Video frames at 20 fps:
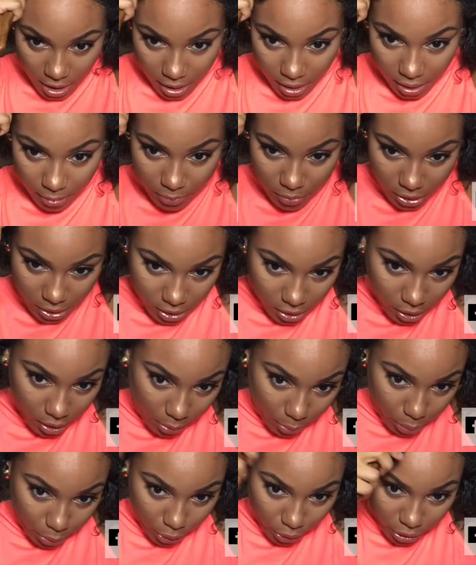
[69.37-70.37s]
and I'm just
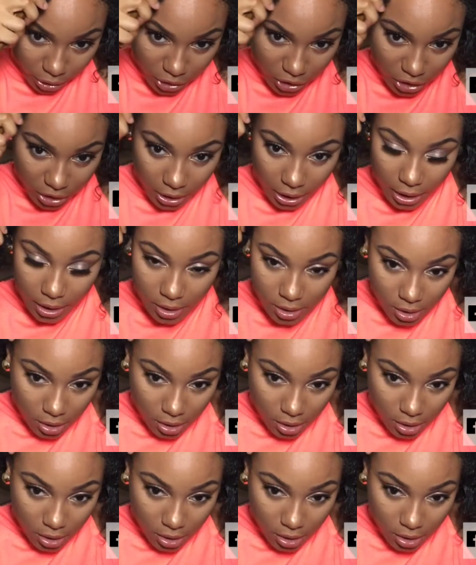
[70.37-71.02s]
gonna brush that